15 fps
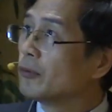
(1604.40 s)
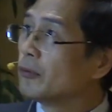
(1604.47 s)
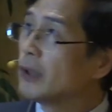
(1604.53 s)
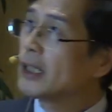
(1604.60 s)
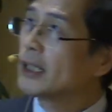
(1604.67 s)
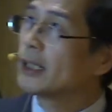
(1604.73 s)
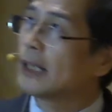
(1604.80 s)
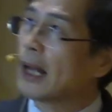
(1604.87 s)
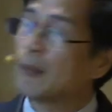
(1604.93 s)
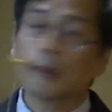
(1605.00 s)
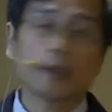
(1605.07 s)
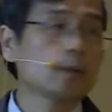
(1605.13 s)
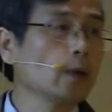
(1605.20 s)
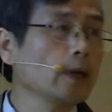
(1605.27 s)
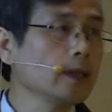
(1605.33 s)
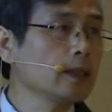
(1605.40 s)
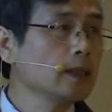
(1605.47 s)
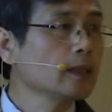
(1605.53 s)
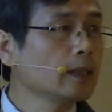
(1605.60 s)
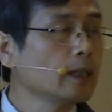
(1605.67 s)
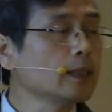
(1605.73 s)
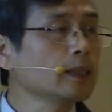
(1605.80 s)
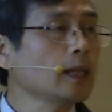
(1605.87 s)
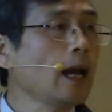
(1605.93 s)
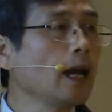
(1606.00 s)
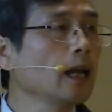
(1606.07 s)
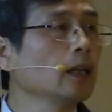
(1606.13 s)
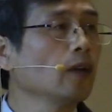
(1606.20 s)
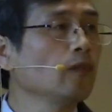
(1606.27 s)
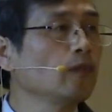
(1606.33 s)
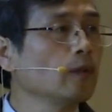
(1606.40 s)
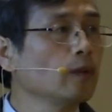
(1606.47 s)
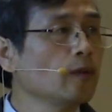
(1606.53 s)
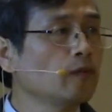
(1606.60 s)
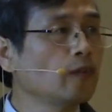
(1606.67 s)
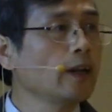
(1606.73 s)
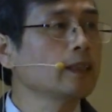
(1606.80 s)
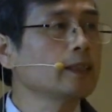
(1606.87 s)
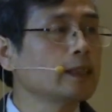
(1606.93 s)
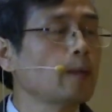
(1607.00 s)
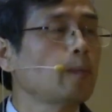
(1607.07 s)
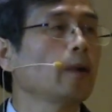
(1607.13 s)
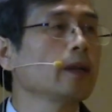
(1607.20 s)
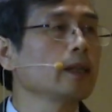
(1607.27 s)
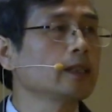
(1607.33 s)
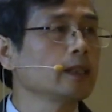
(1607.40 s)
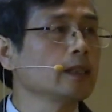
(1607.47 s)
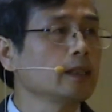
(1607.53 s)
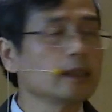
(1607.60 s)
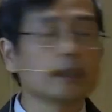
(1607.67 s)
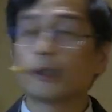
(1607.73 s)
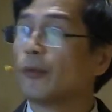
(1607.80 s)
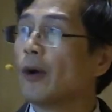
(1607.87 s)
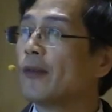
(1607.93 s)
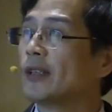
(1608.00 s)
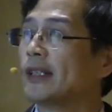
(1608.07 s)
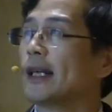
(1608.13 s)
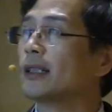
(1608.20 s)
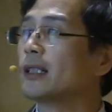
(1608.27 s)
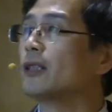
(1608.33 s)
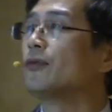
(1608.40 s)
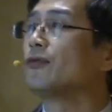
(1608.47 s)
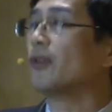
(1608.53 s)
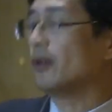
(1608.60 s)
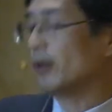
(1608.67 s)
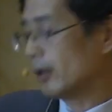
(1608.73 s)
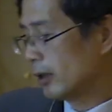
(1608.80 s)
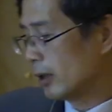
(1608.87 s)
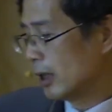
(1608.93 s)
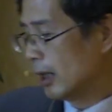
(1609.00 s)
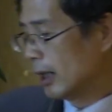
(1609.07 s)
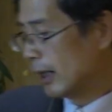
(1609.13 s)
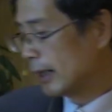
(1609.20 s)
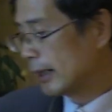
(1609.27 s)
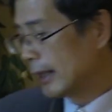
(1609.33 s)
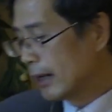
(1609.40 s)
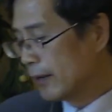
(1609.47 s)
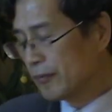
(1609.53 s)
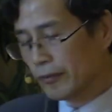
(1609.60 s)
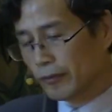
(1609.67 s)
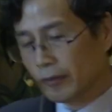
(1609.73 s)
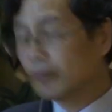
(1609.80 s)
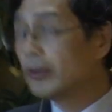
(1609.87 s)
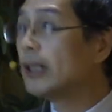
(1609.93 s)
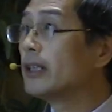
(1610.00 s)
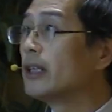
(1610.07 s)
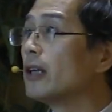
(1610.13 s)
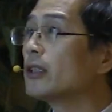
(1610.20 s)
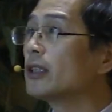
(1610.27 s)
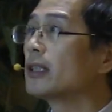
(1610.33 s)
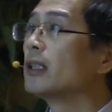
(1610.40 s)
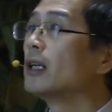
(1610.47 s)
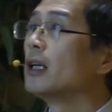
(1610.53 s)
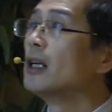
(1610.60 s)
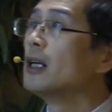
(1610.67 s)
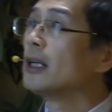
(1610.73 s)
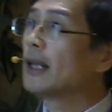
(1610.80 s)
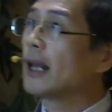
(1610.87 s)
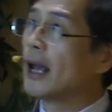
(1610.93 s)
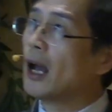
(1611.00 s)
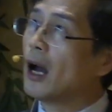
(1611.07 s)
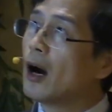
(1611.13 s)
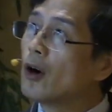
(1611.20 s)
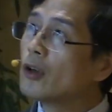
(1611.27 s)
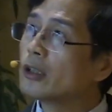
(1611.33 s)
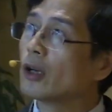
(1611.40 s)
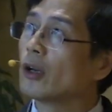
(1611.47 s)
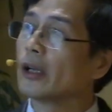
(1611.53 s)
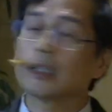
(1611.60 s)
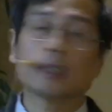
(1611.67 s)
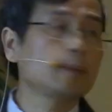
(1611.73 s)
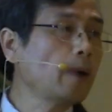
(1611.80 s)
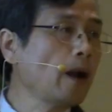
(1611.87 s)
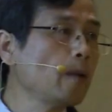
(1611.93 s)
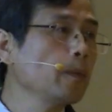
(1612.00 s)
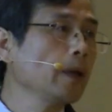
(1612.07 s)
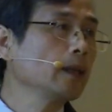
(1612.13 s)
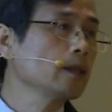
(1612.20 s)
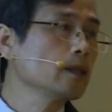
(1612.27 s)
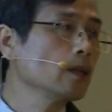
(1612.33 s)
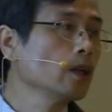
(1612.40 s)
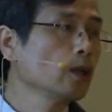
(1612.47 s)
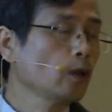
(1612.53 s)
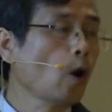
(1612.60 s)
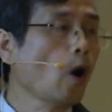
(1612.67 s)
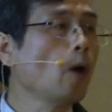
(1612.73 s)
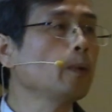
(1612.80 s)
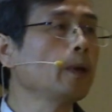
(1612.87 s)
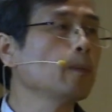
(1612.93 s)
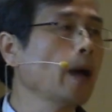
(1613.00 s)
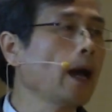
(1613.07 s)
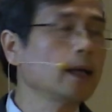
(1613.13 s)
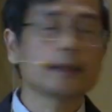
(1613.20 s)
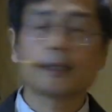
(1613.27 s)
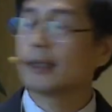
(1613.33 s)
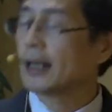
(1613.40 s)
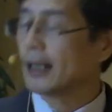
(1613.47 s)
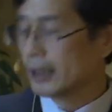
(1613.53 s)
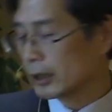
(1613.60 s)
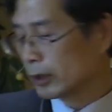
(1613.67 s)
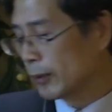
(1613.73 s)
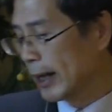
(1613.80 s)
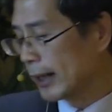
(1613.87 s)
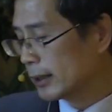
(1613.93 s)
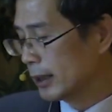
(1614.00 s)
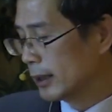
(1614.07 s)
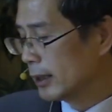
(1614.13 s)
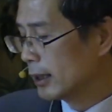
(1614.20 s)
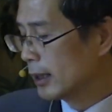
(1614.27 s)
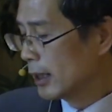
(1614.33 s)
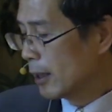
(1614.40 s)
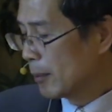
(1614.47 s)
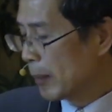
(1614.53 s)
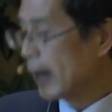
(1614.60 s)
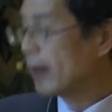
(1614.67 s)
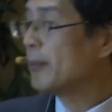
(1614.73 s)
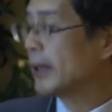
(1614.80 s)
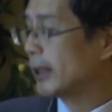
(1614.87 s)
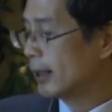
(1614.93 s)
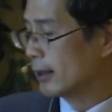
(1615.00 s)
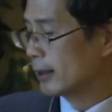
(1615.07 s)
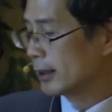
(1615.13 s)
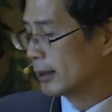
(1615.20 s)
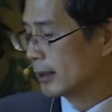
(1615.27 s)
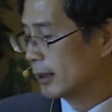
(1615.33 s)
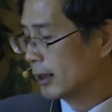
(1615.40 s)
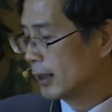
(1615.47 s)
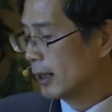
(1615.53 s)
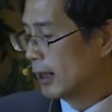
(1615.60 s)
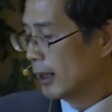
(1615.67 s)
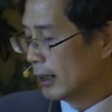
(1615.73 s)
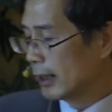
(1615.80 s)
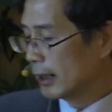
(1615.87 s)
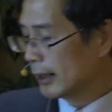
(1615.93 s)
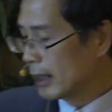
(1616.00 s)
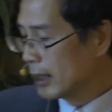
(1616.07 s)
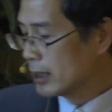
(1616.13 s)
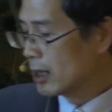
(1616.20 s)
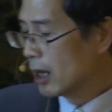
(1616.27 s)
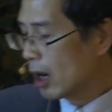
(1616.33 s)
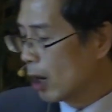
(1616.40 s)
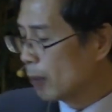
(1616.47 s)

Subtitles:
which demonstrate this kind of phase separation is very successful. And then we use the oscilloscope experiment to optimize the extraction parameters, and then